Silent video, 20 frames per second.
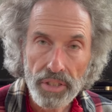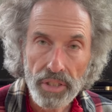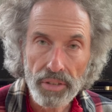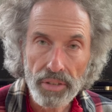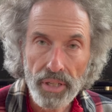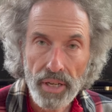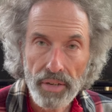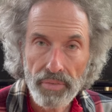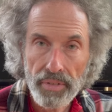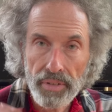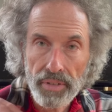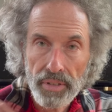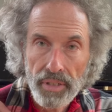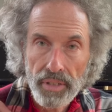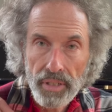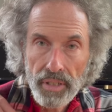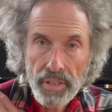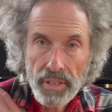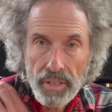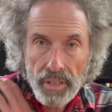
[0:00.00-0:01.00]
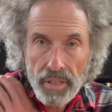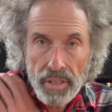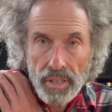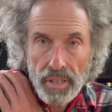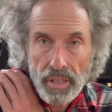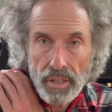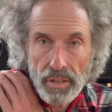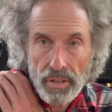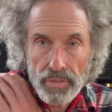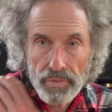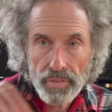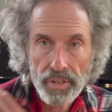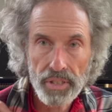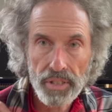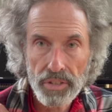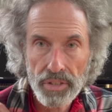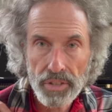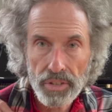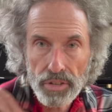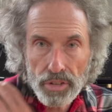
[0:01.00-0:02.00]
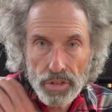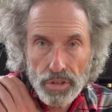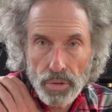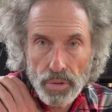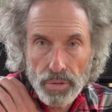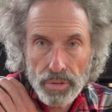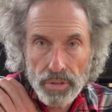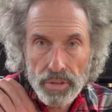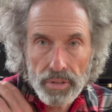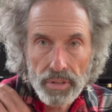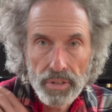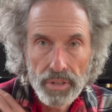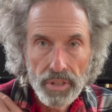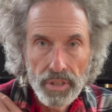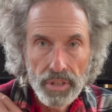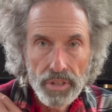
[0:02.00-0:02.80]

11 elevates the shoulder,